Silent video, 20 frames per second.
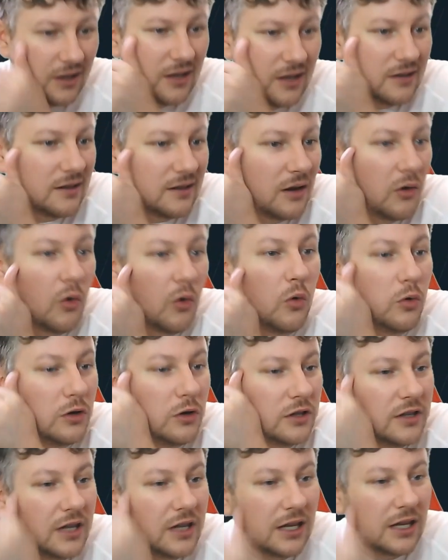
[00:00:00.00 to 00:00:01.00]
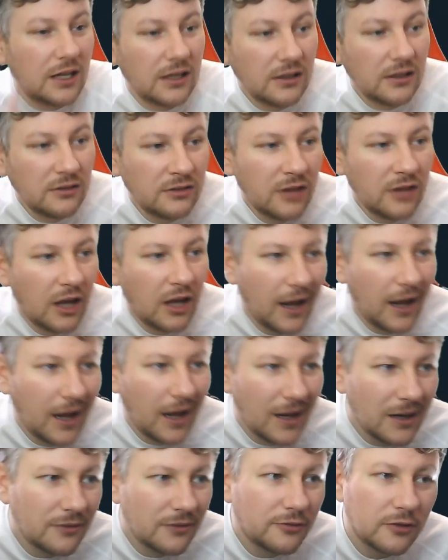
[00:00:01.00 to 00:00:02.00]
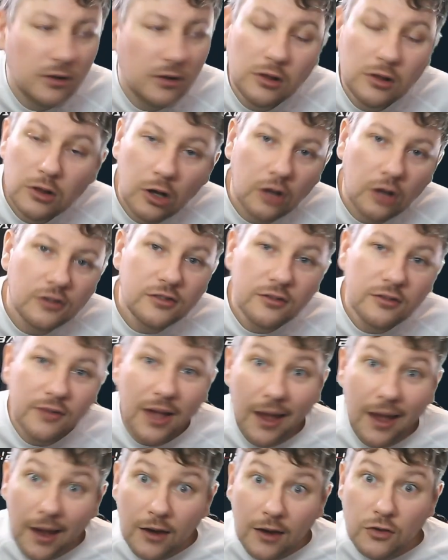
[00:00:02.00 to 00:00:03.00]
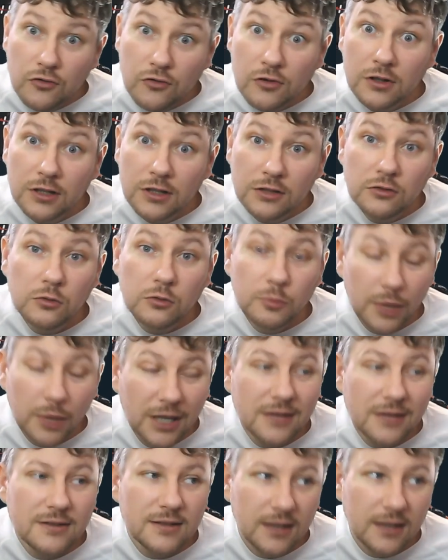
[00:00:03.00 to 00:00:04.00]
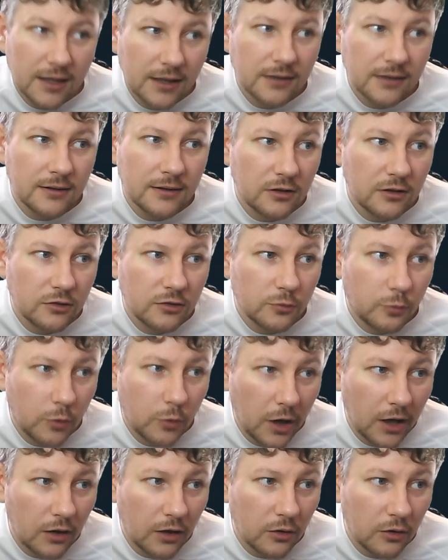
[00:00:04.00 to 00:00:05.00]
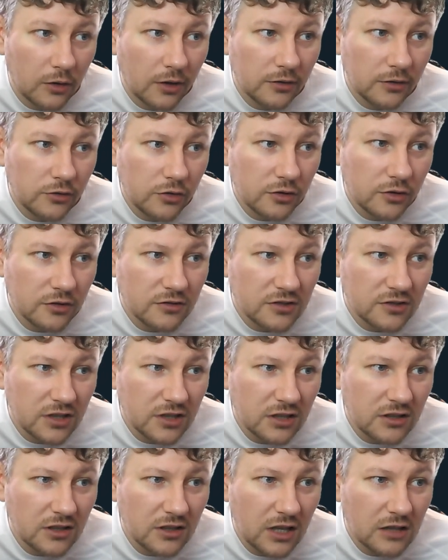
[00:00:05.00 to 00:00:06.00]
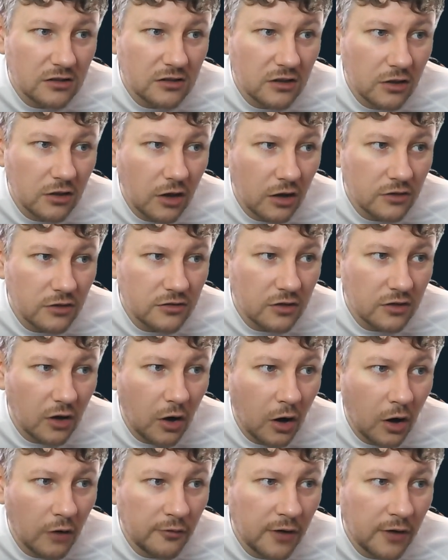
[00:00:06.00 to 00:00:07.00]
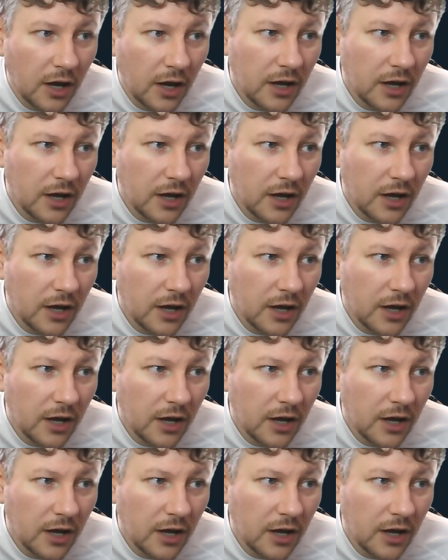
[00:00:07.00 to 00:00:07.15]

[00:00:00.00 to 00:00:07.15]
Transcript: Now all of these have lots of extra little bits in as well, and you can see that there's lots of